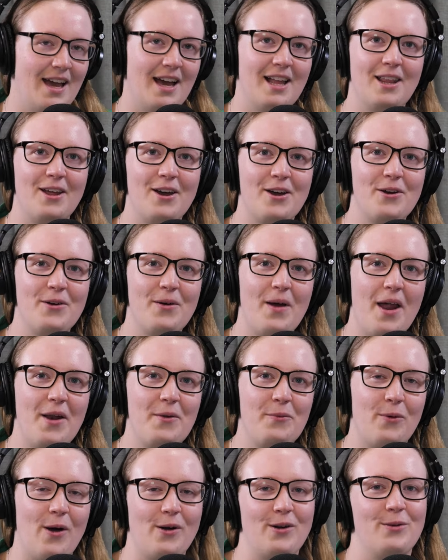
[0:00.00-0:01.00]
Hello
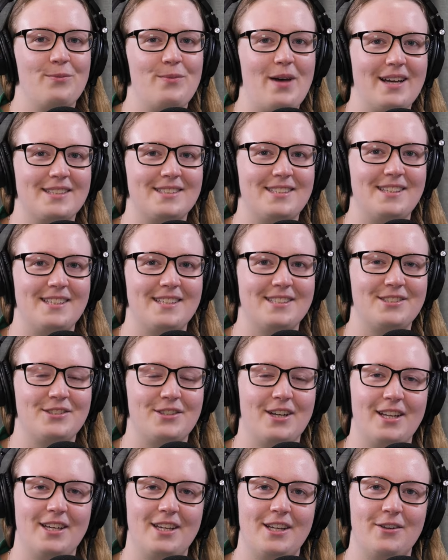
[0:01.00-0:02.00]
and welcome back to the
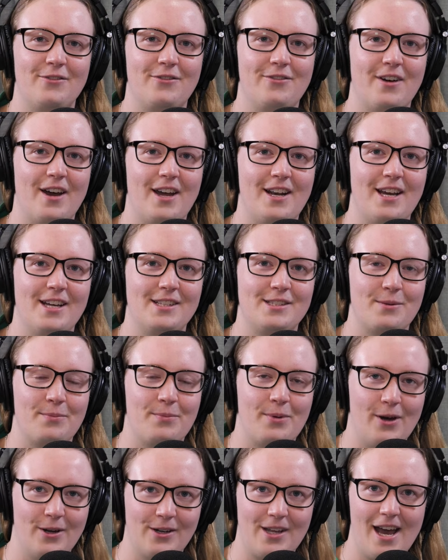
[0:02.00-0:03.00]
Australian Finance
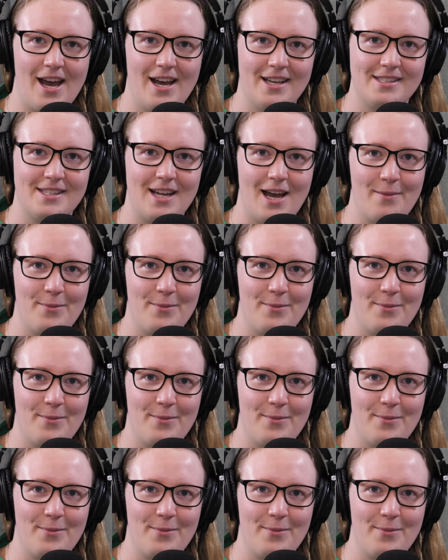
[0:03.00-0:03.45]
Podcast.